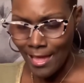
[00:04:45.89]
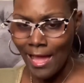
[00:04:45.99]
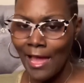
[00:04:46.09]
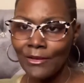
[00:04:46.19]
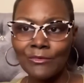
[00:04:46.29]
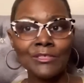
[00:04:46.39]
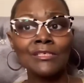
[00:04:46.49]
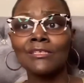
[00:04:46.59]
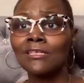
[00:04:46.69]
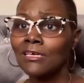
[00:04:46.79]
I don't need
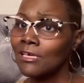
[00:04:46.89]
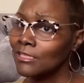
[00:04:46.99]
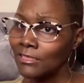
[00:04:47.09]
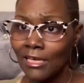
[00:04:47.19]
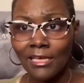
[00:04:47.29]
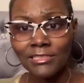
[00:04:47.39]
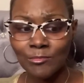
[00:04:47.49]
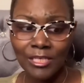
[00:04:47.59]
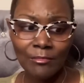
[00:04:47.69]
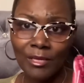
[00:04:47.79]
another
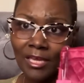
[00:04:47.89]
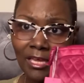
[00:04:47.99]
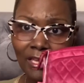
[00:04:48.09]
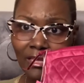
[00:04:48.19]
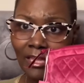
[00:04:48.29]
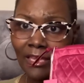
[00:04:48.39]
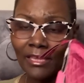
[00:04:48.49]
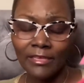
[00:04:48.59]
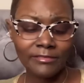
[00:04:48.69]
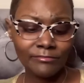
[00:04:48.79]
cosmetic bag
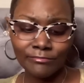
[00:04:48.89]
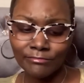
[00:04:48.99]
and